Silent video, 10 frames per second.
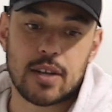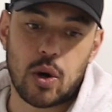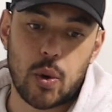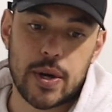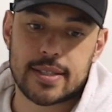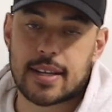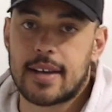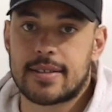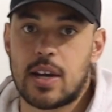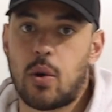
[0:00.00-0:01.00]
always
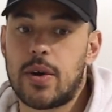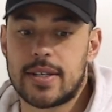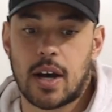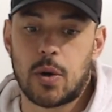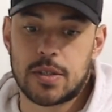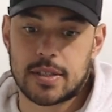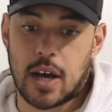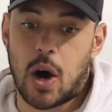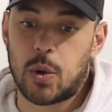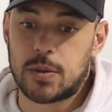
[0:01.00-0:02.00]
does, he always
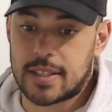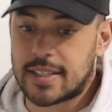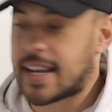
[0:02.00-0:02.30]
holds his